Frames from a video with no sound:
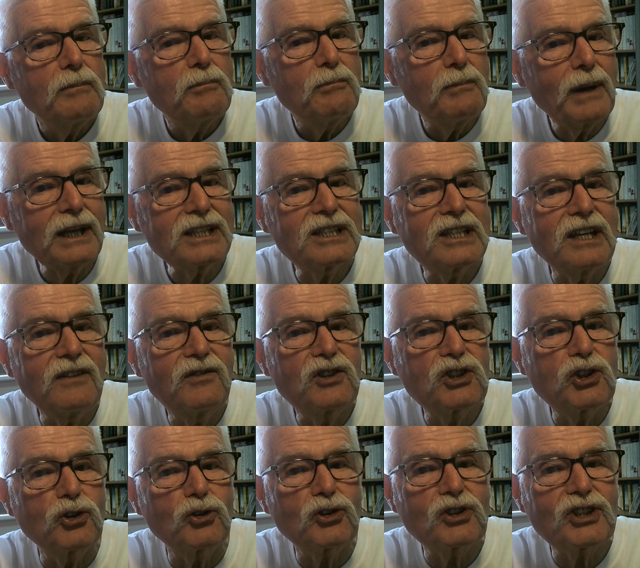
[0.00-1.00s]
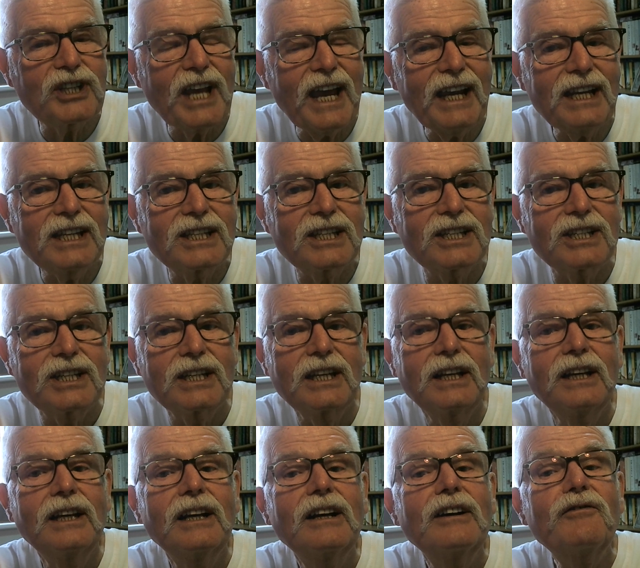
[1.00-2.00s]
massive success,
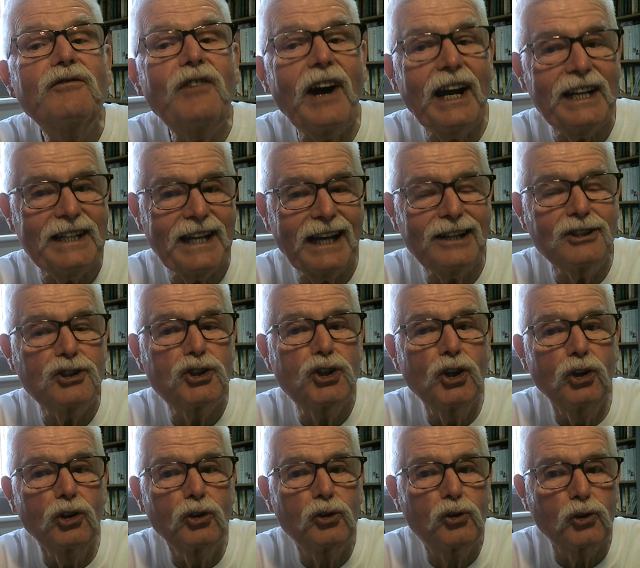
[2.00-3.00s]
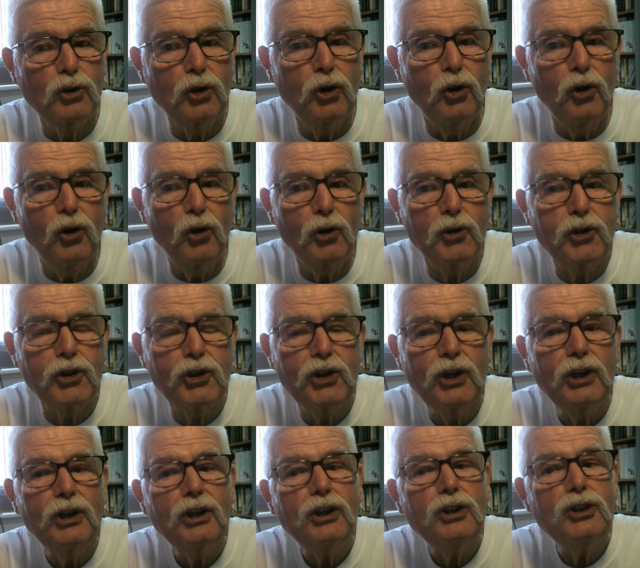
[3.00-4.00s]
financial growth,